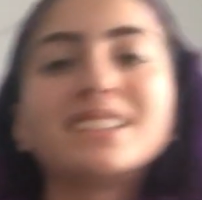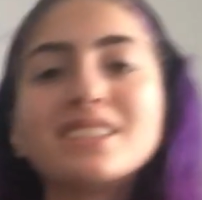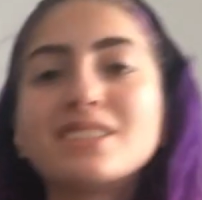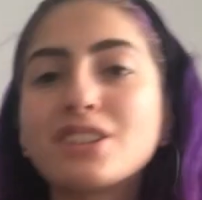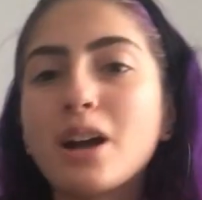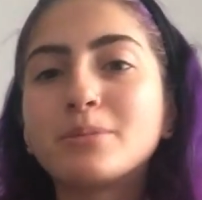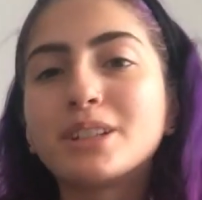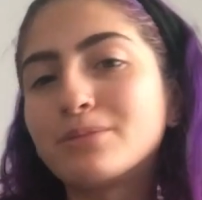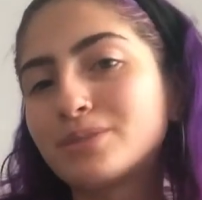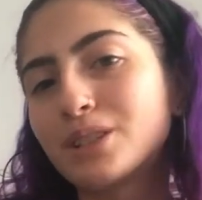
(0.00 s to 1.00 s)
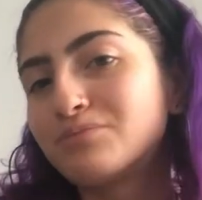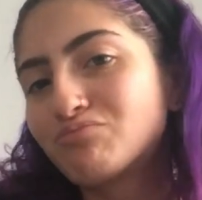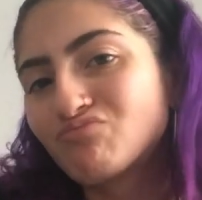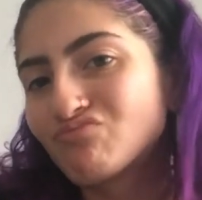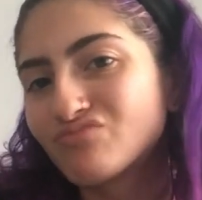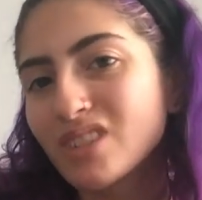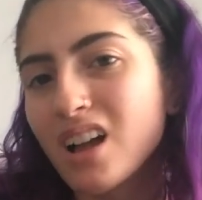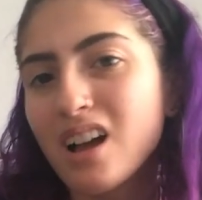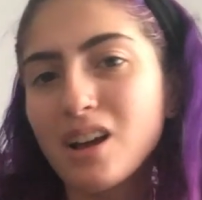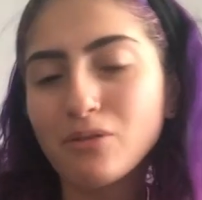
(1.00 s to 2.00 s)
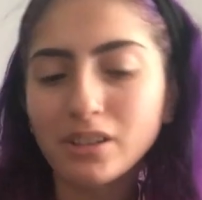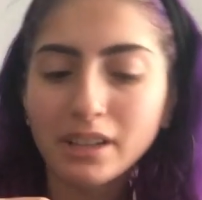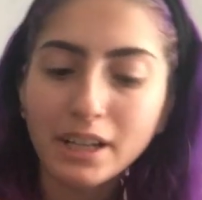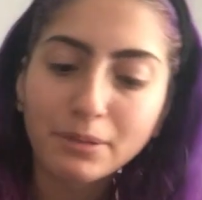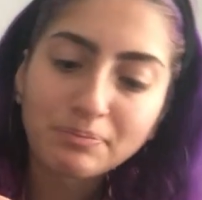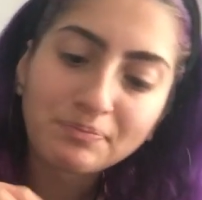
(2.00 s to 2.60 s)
does the job, you know, so I don't really care.